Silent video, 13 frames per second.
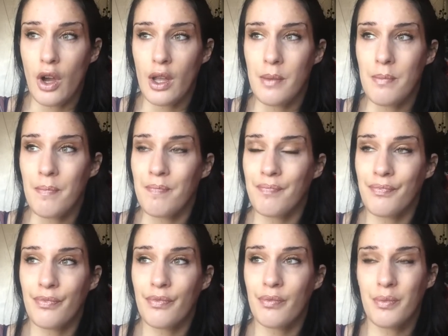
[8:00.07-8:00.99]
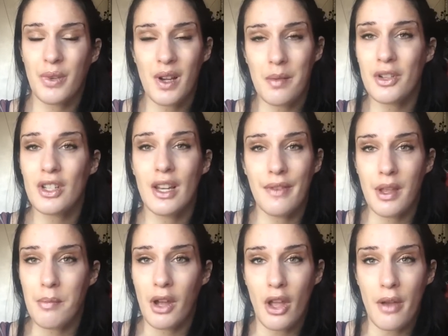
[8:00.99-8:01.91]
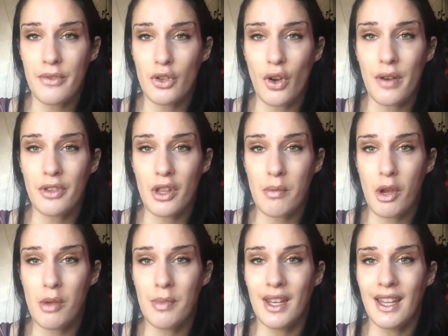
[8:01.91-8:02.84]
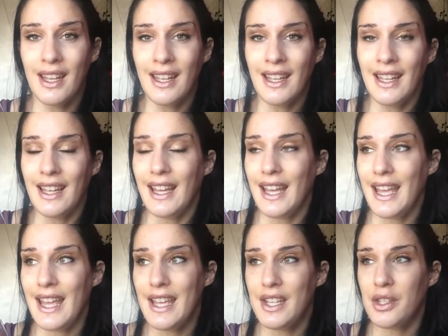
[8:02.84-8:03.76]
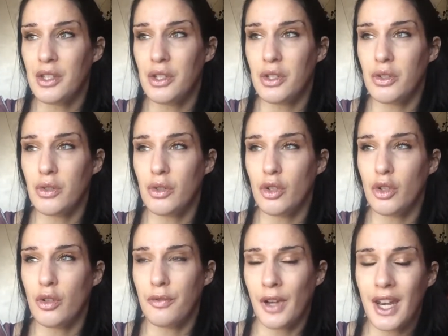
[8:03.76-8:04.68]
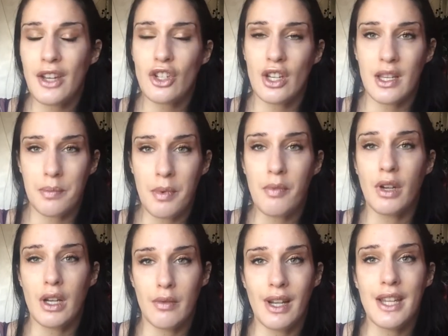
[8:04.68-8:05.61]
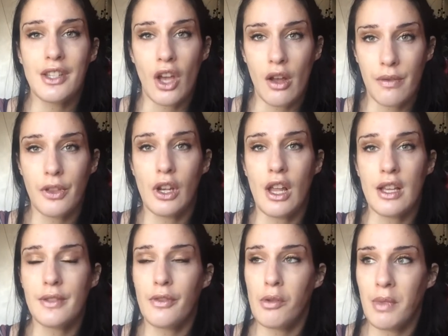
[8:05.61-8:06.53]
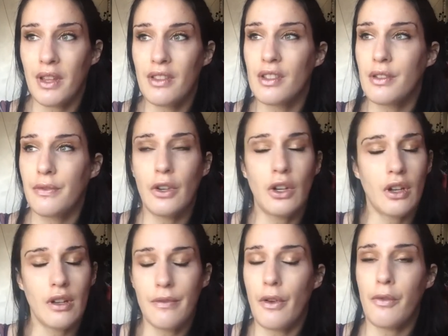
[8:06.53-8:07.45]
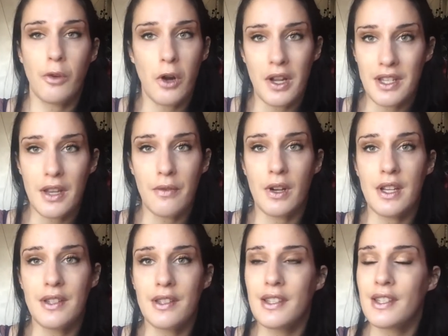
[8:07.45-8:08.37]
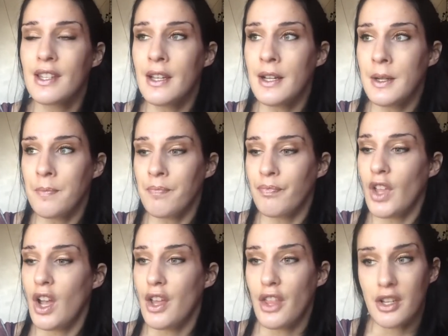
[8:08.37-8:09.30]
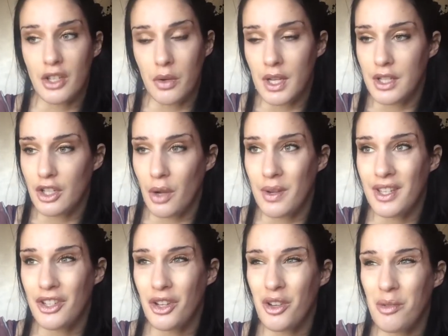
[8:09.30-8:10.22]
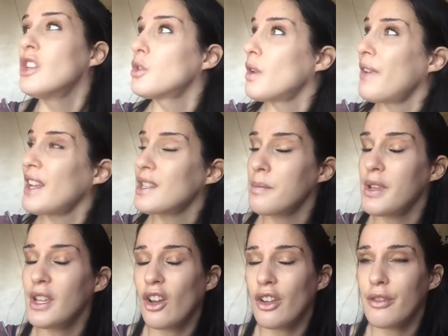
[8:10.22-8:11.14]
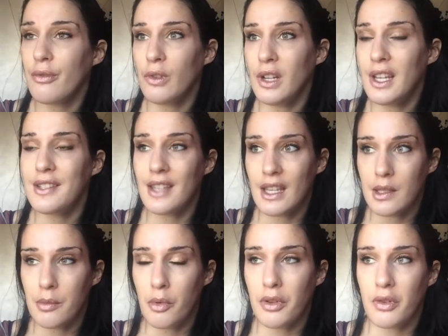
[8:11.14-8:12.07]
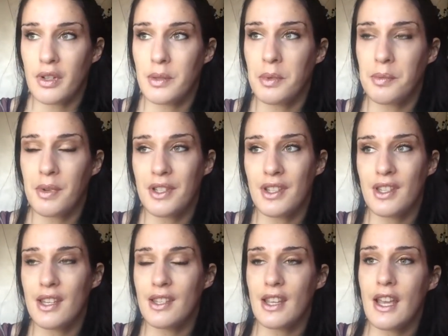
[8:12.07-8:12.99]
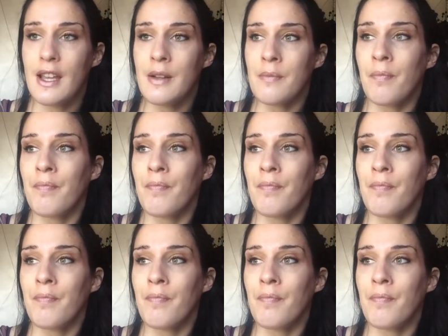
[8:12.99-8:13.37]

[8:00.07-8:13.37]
I'm pretty much living in my overdraft at the moment. It's financially, it's been really, really tough the last few months for kind of a variety of reasons that I don't need to go into. So I've had to be kind of really sensible with Christmas presents this year.